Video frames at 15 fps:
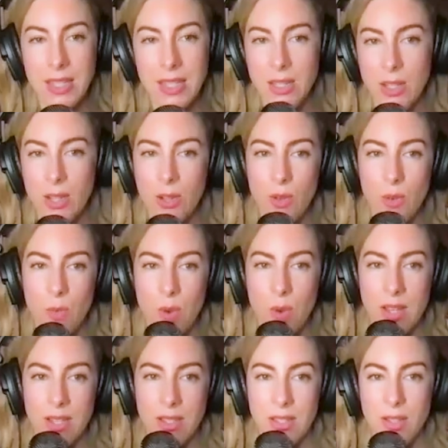Diesel
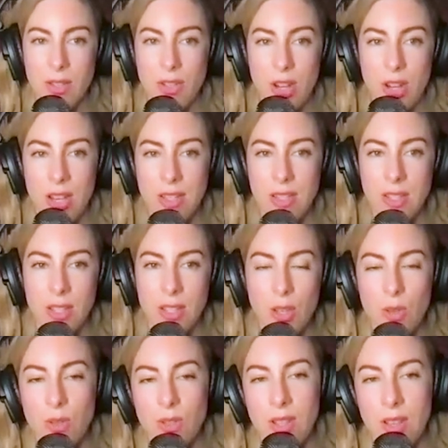was just
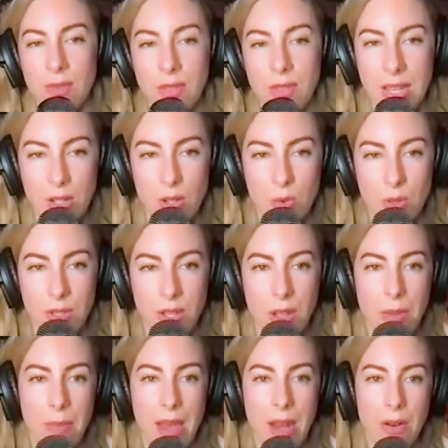accused of sexual
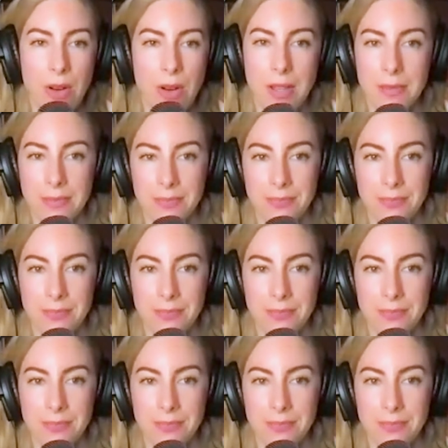assault and battery?